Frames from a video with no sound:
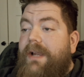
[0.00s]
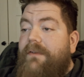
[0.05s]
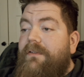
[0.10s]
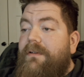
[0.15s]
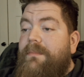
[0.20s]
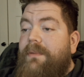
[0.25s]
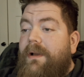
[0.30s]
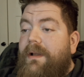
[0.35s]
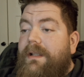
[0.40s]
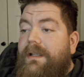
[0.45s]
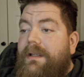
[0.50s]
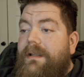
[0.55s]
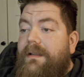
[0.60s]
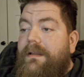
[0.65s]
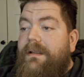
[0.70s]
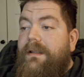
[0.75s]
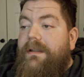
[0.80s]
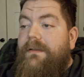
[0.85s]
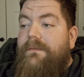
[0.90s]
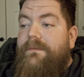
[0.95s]

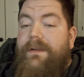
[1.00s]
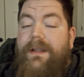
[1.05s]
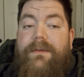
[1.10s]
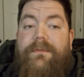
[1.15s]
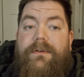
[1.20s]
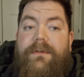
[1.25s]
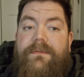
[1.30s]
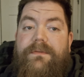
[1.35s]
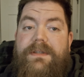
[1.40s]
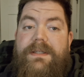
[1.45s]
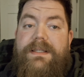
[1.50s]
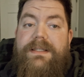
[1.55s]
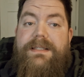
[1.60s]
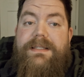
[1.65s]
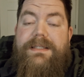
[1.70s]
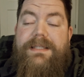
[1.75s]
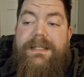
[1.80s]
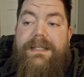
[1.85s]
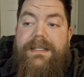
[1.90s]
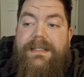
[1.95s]
Everybody in favor of this
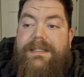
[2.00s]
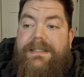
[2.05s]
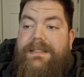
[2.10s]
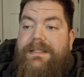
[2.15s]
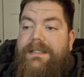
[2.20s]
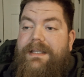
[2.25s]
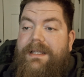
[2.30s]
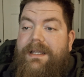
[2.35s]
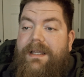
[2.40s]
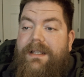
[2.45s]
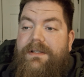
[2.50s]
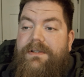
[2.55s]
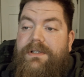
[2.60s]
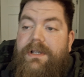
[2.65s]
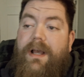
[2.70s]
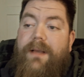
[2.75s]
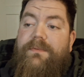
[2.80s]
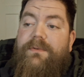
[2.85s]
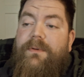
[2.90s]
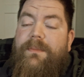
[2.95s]
thinks that
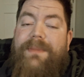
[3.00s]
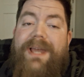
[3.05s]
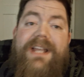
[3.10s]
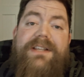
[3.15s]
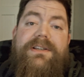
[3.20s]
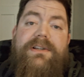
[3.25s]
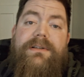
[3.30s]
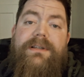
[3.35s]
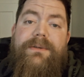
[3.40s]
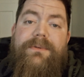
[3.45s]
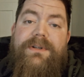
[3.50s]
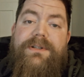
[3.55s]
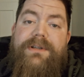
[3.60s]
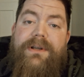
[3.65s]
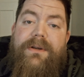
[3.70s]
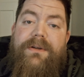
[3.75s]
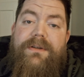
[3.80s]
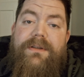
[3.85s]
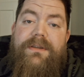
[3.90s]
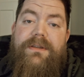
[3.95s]
jobs will magically
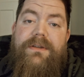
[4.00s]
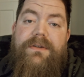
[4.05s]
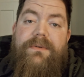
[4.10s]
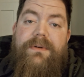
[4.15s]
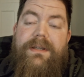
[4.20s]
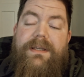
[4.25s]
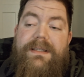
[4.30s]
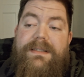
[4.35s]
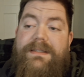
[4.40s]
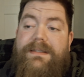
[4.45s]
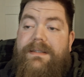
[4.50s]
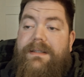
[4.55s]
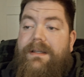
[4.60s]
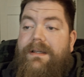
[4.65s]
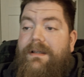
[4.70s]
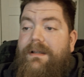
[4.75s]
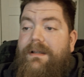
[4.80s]
return to the U.S.,